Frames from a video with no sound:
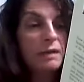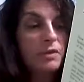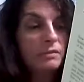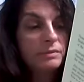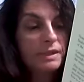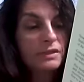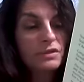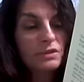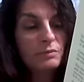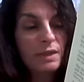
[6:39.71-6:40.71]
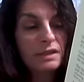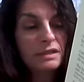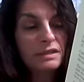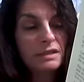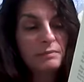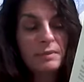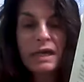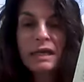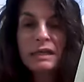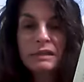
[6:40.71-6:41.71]
I probably also picked this up
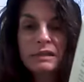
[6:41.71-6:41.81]
at